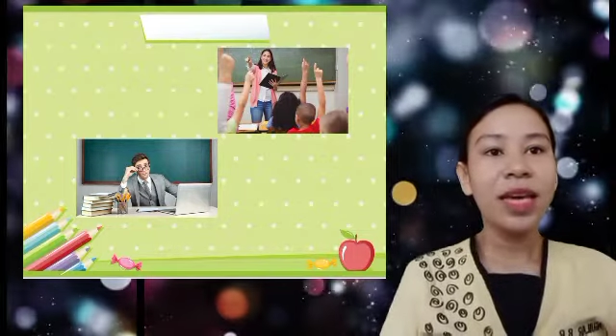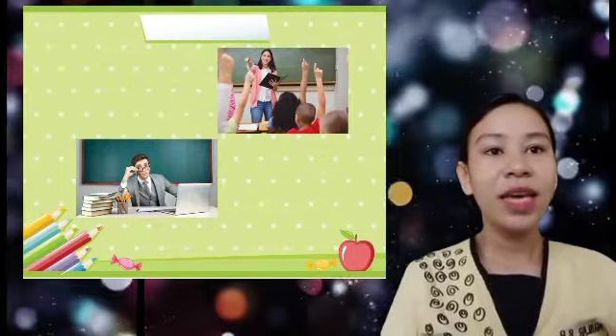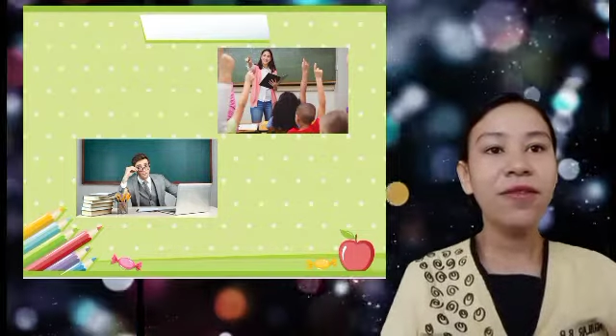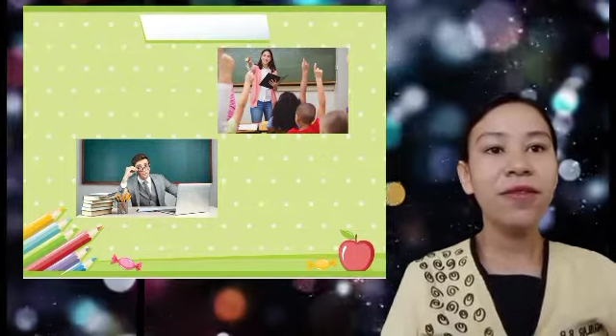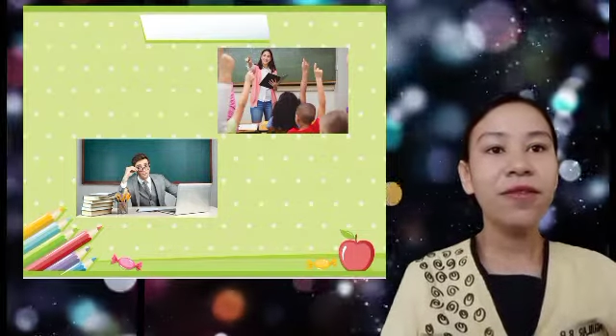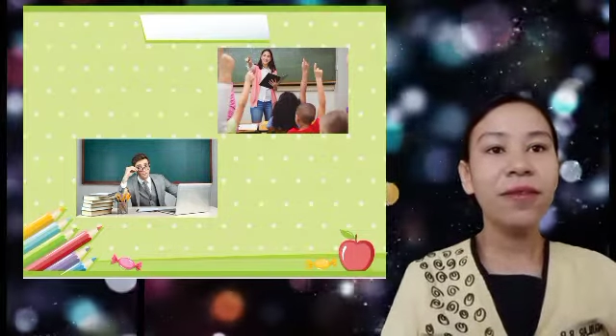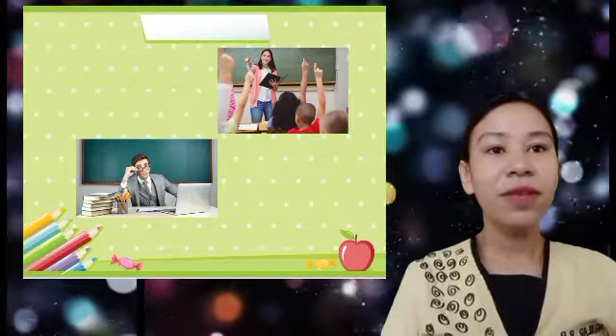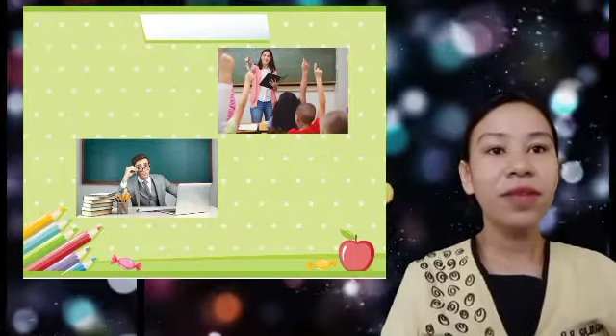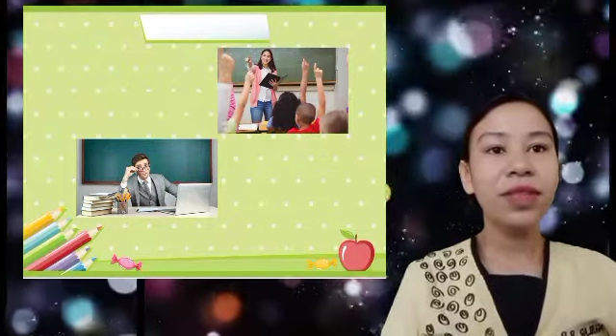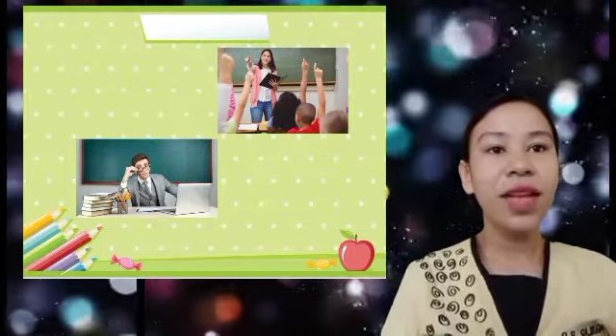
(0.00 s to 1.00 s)
If
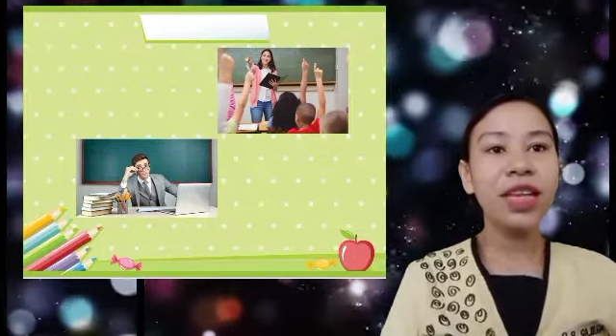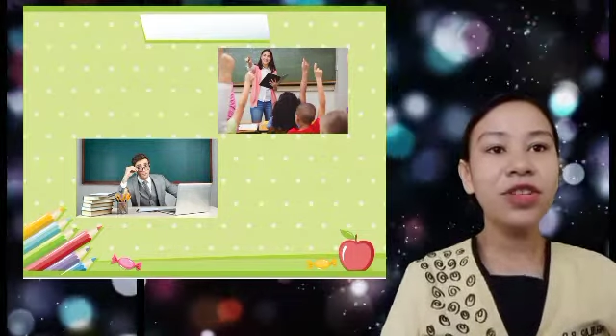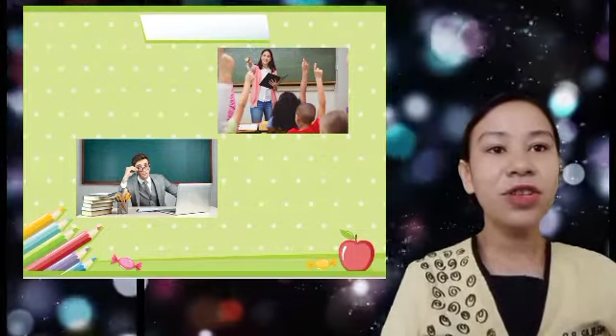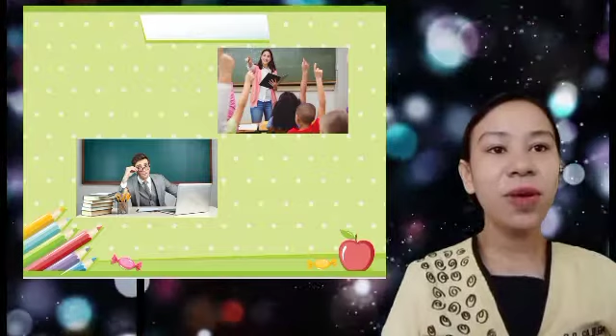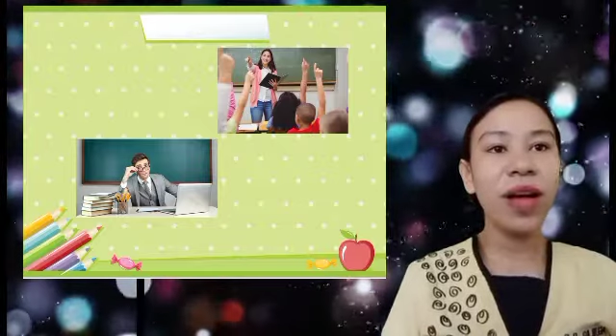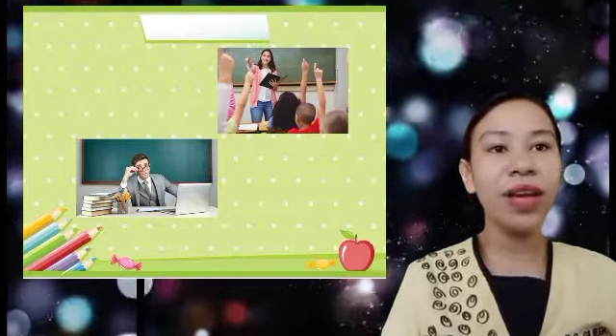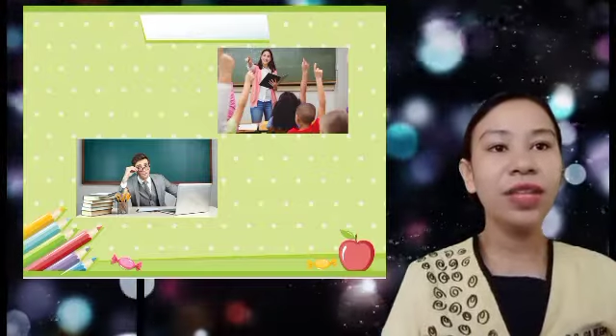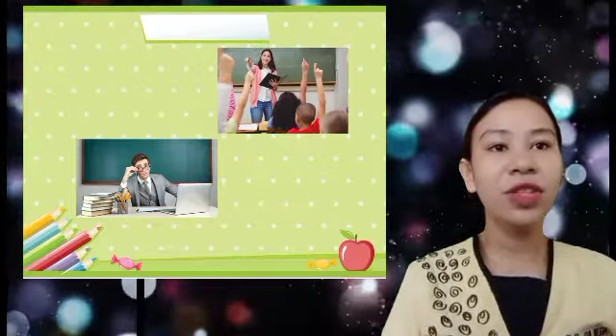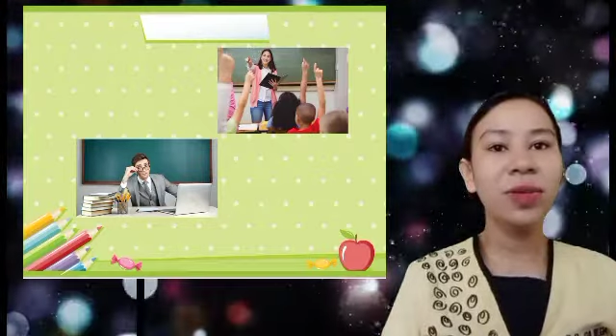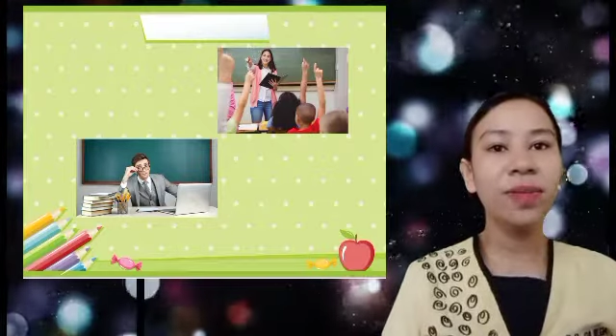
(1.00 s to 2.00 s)
they
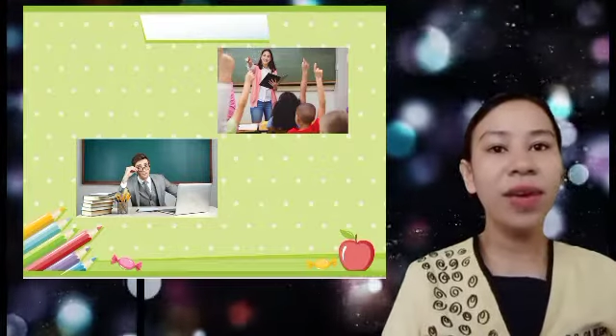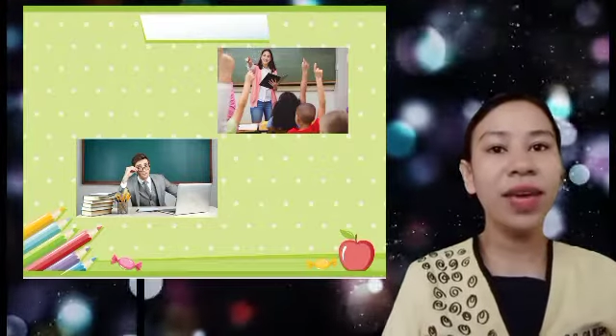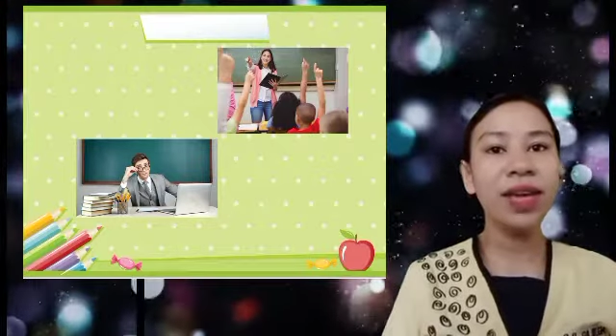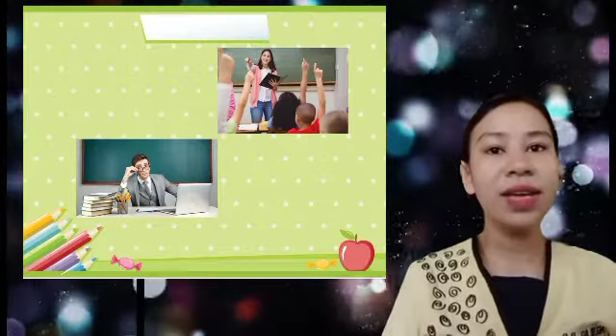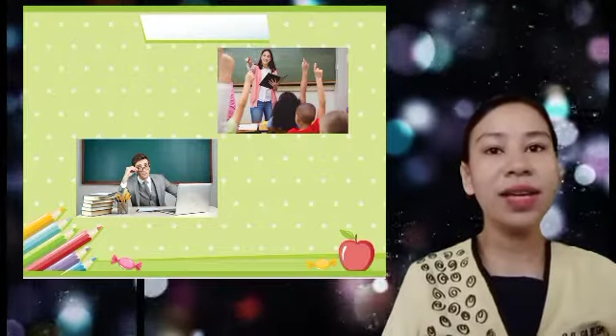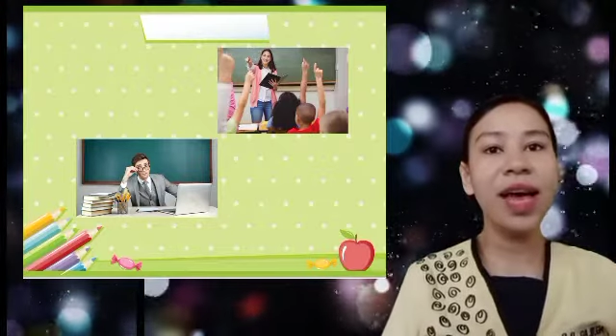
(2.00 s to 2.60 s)
tried to make